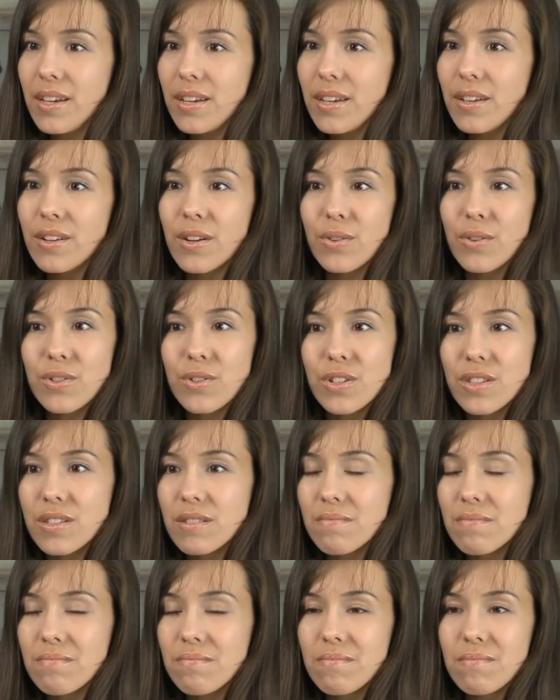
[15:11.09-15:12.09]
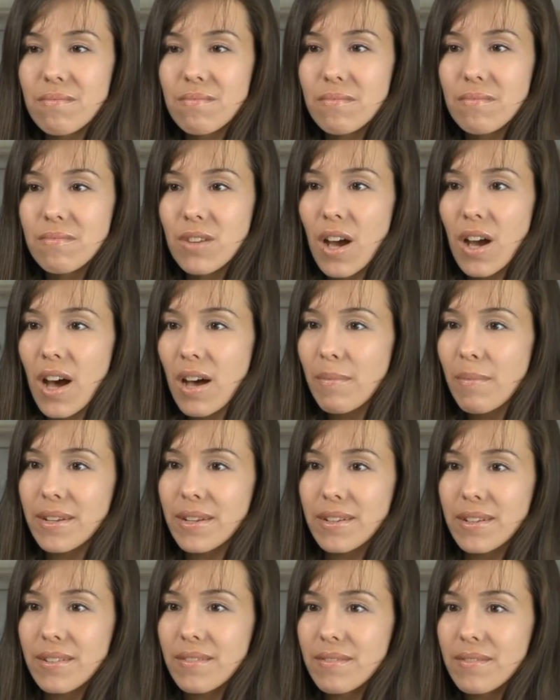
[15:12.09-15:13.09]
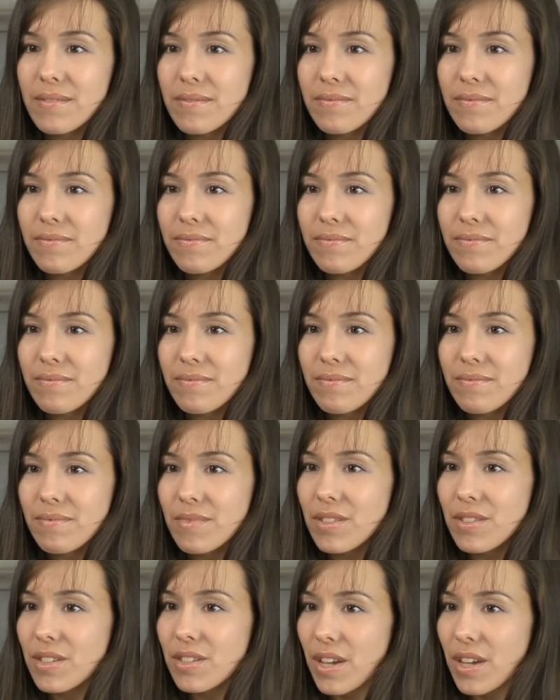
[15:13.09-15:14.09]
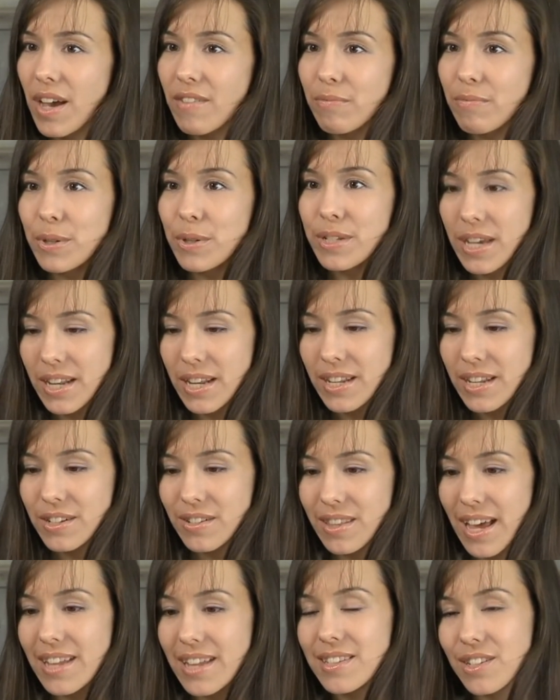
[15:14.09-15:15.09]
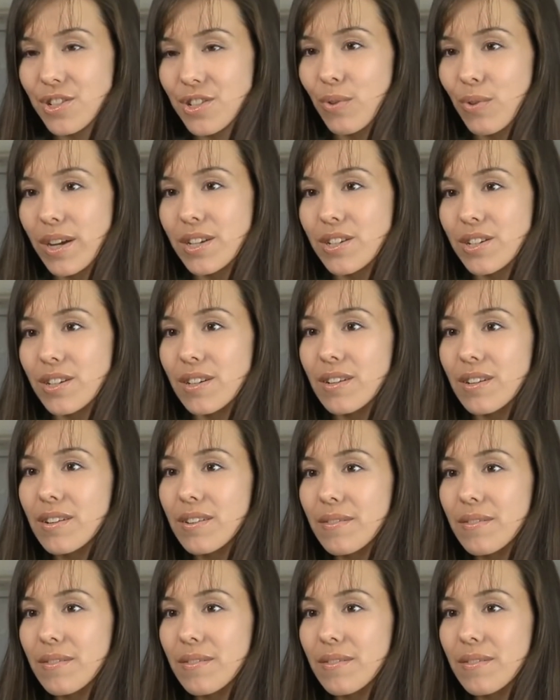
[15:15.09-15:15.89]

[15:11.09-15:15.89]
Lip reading: You know, just common stuff pertaining to that situation.